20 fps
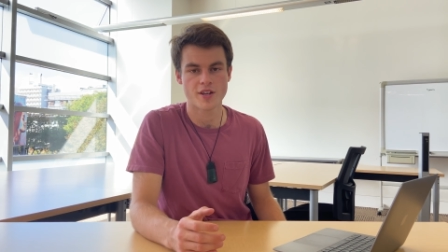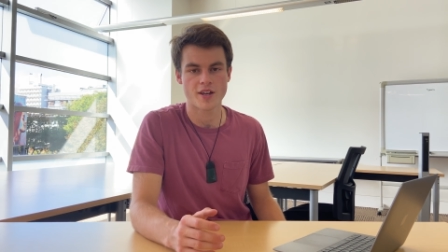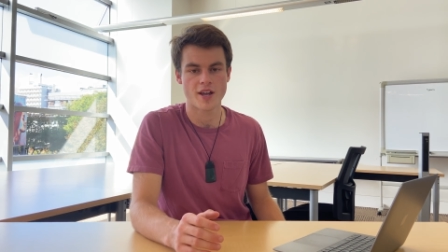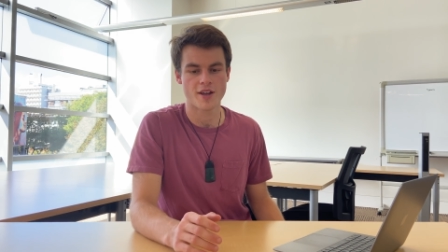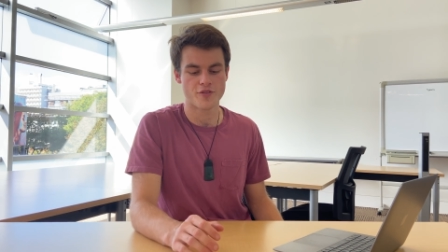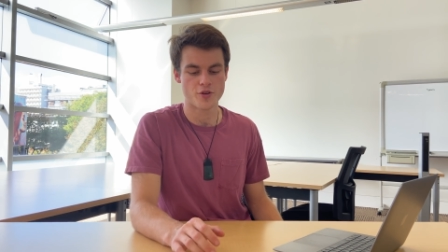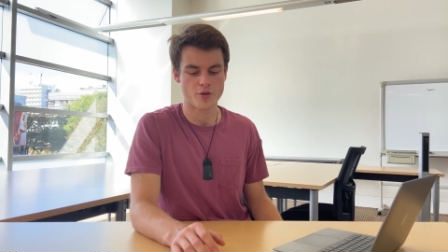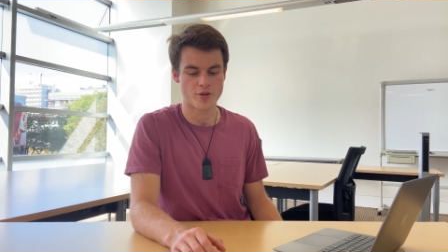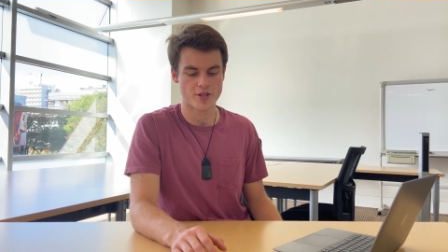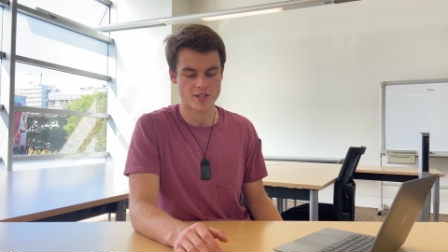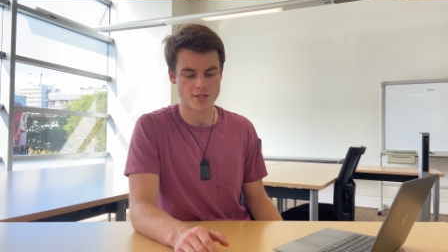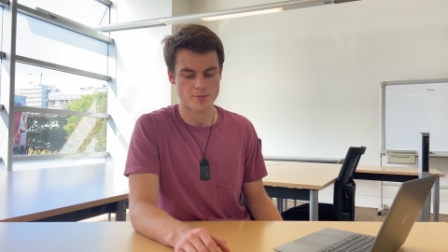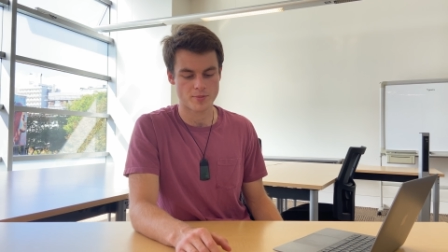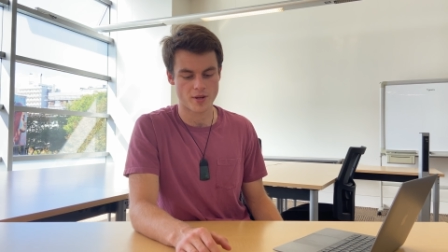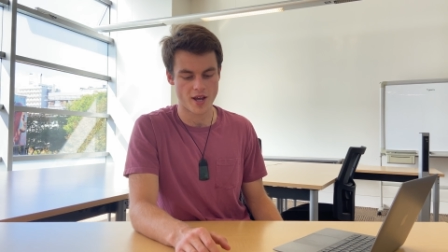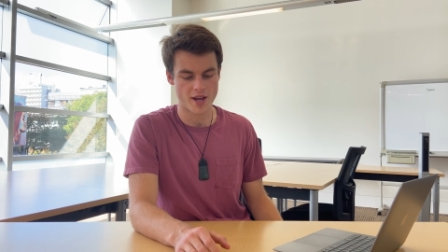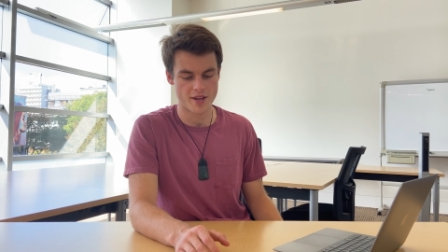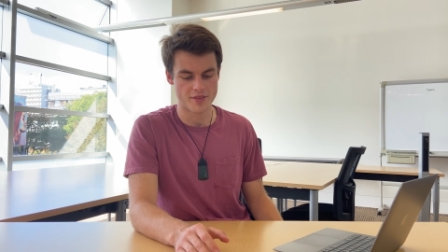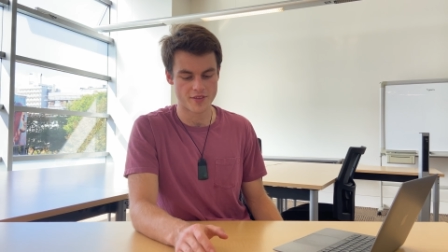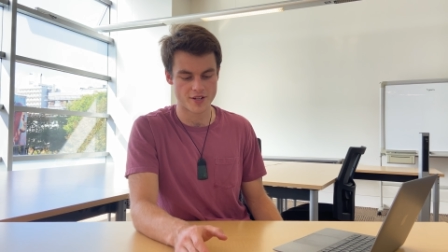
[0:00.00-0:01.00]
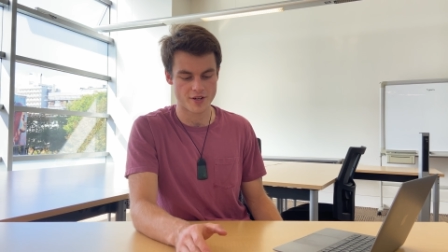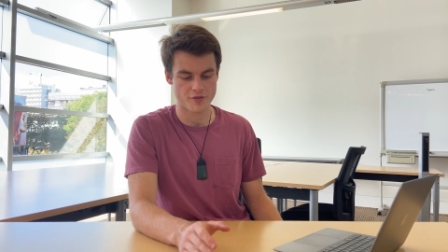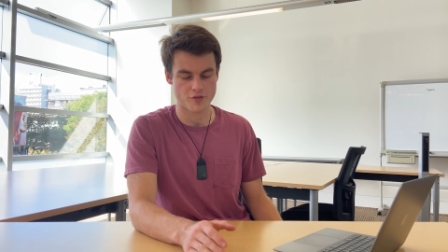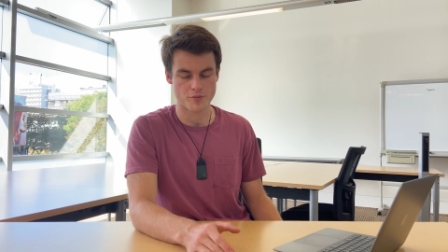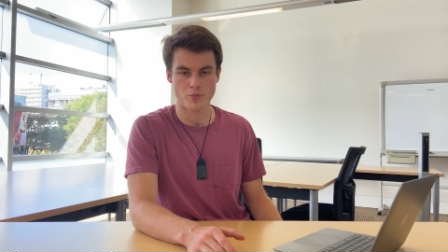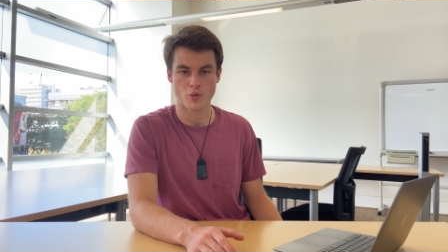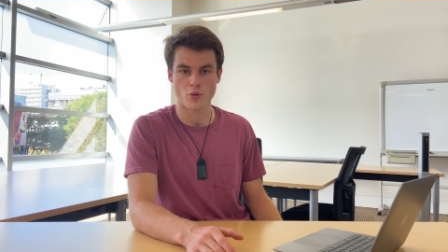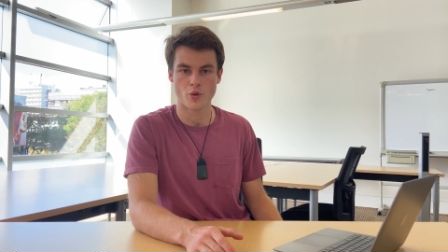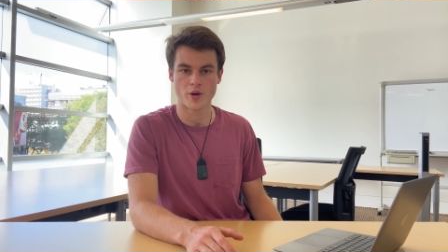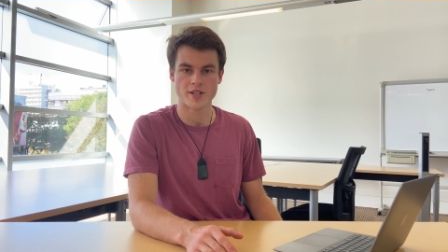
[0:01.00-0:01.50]
If you can explain the
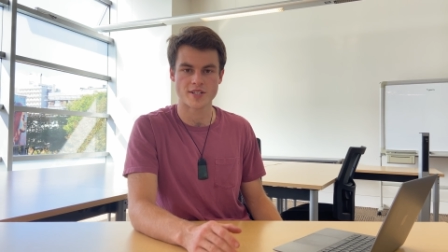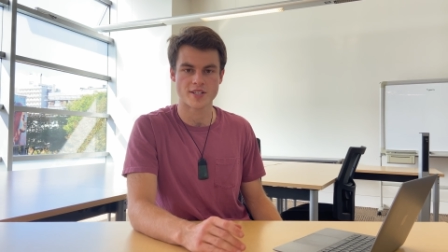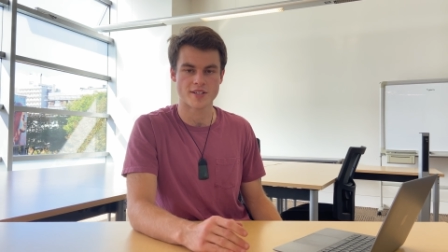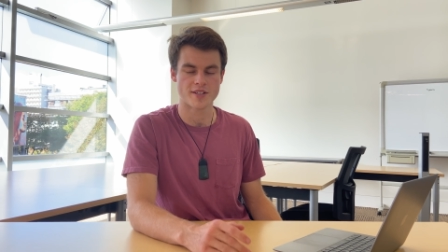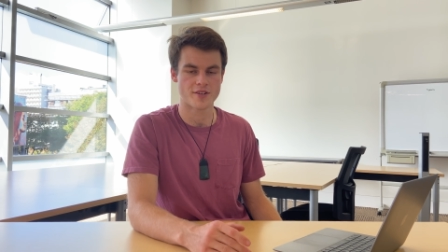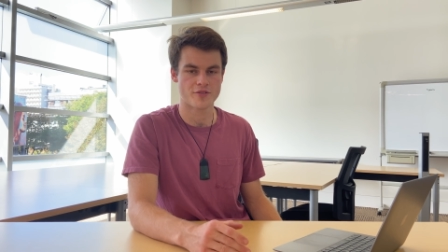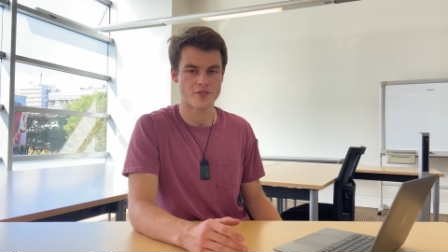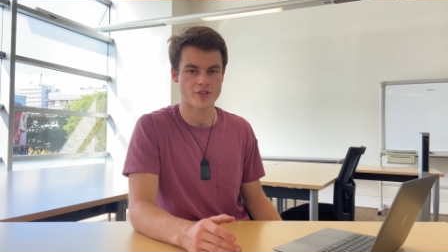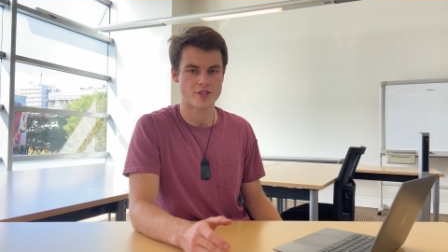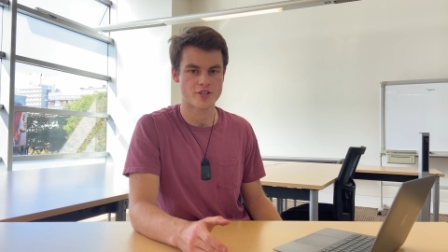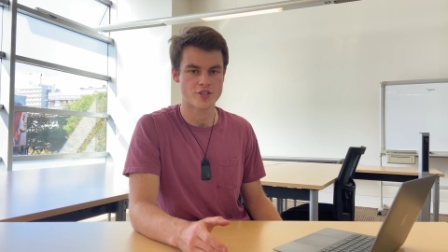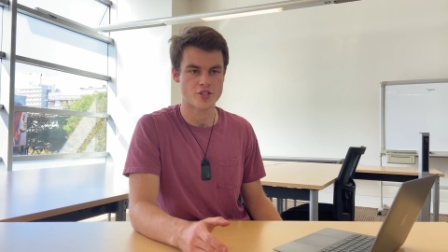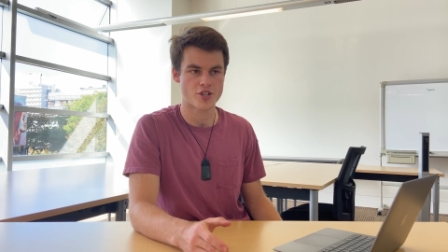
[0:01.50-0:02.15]
different points and the different